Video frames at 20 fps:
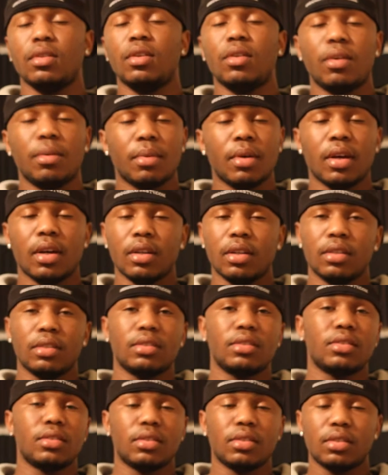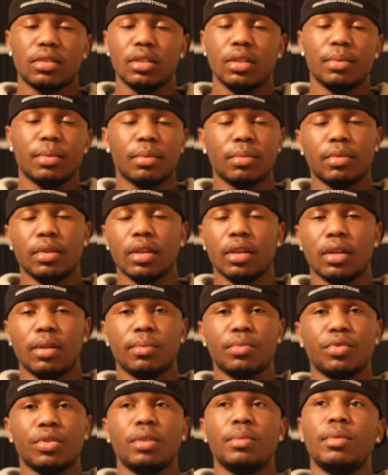I'm kind of asleep. I'm thinking
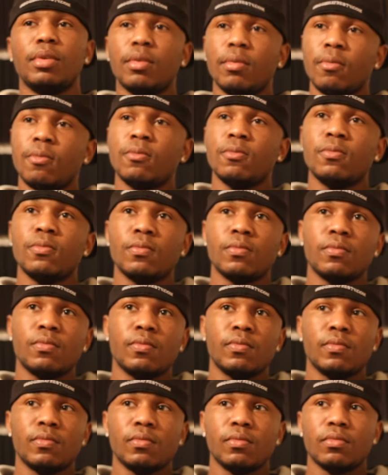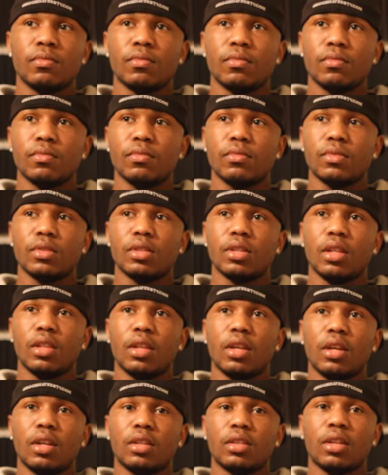I'm dreaming. And
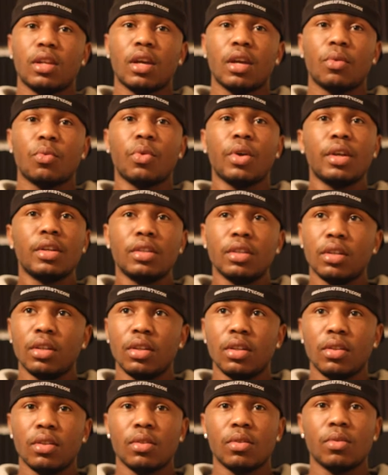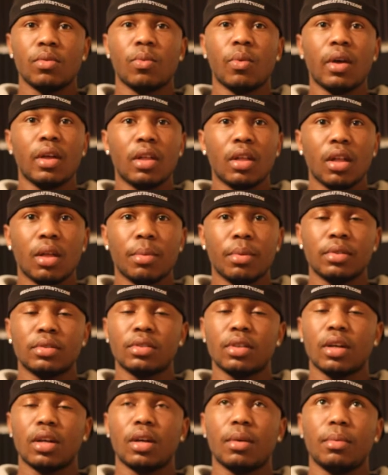then it's like, Reggie, wake up, it's
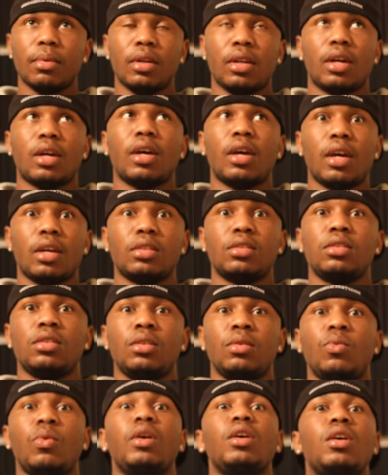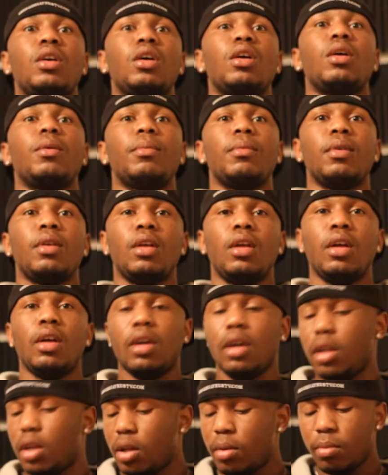time. And I actually wake up,
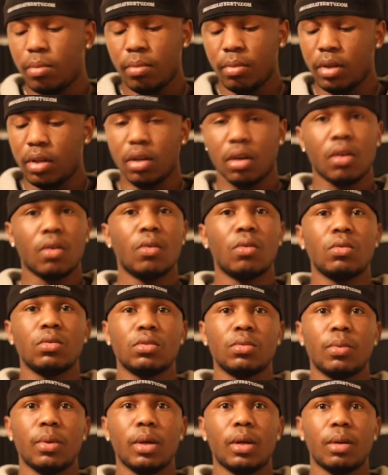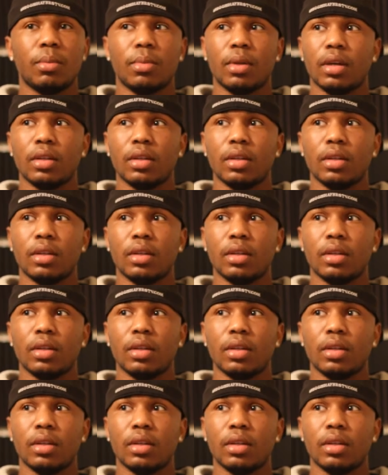and I'm in a cold sweat. I'm